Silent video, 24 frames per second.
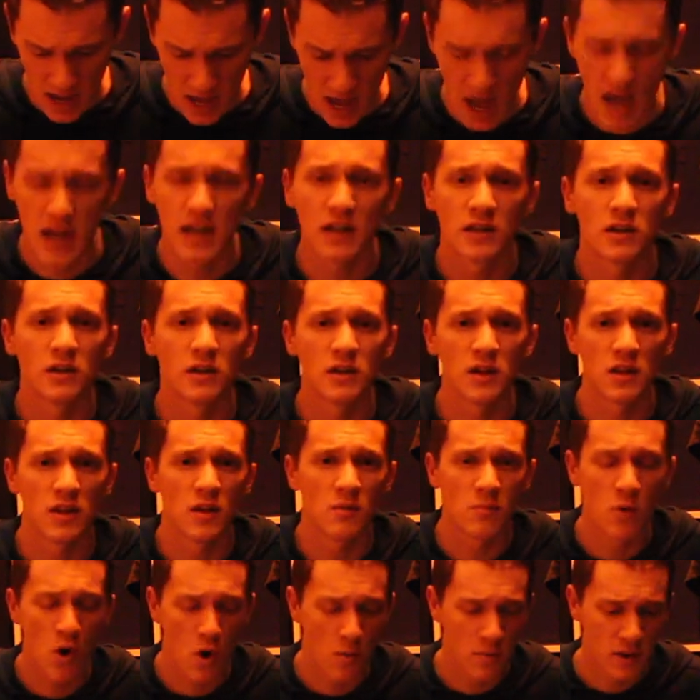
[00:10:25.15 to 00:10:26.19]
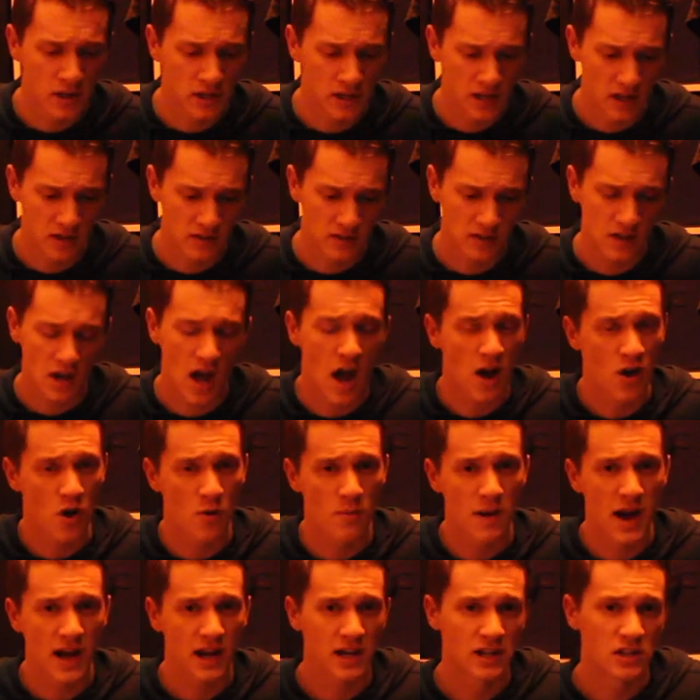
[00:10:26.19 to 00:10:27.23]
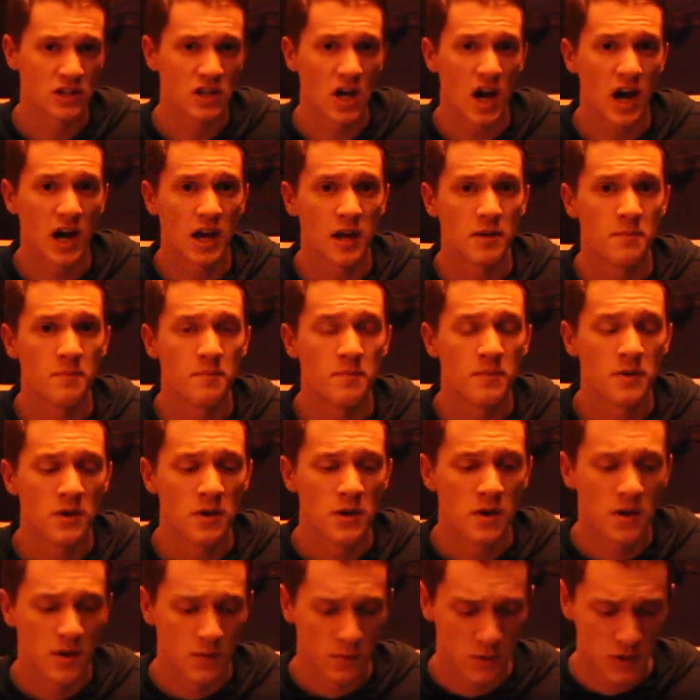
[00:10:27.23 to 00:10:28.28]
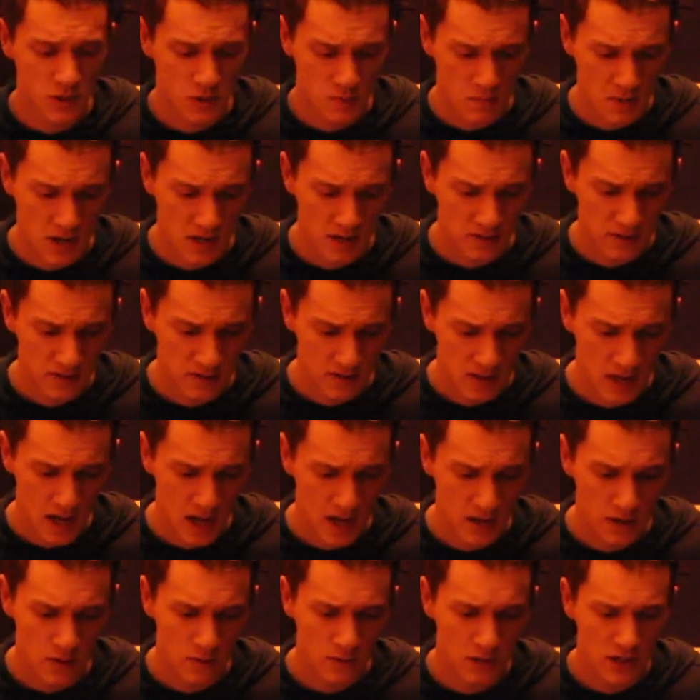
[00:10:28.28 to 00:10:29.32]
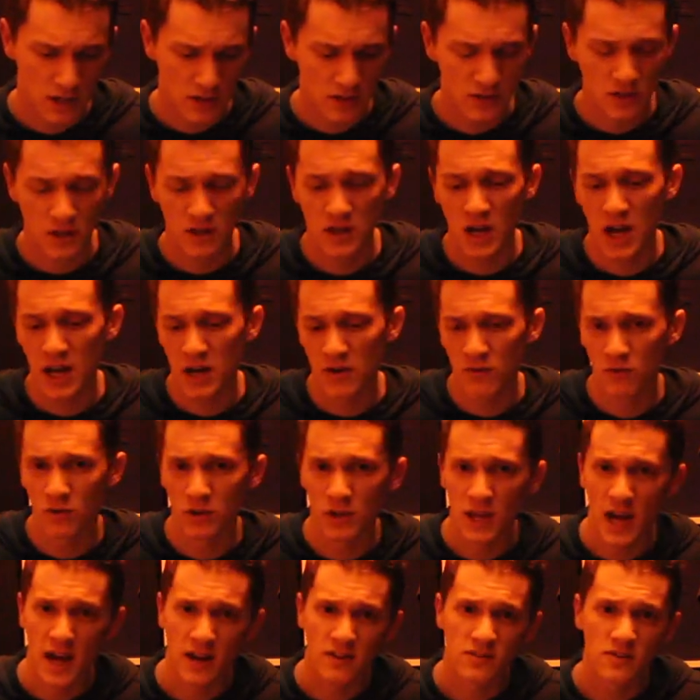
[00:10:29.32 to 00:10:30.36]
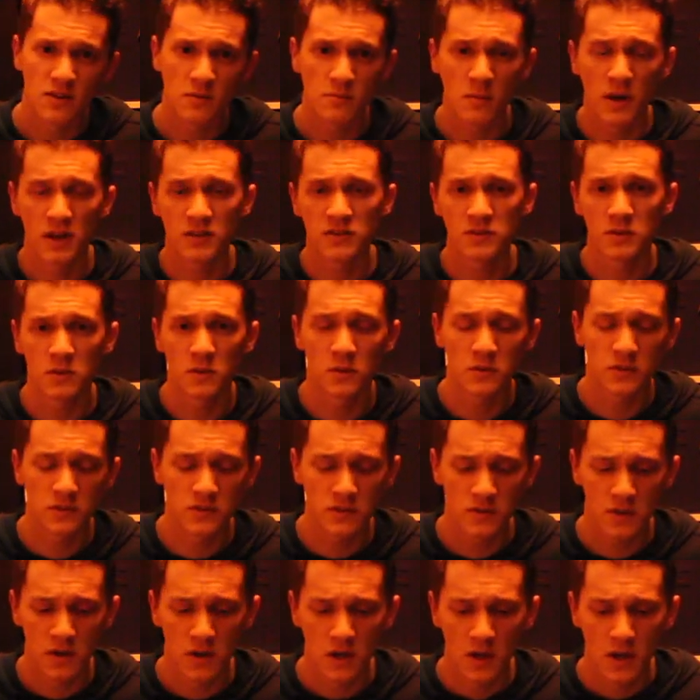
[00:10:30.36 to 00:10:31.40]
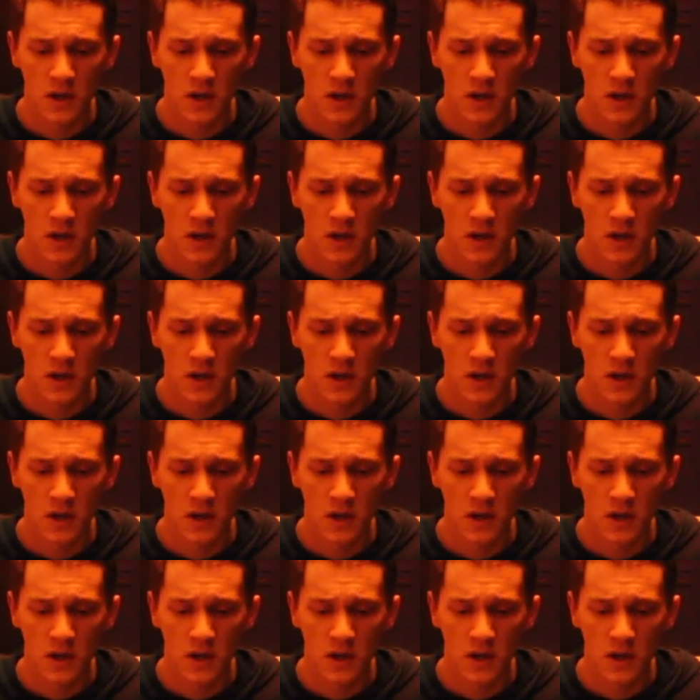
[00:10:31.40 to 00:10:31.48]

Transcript: anchored in the moment and to not go back in time which means that you need to kind of relax your muscles,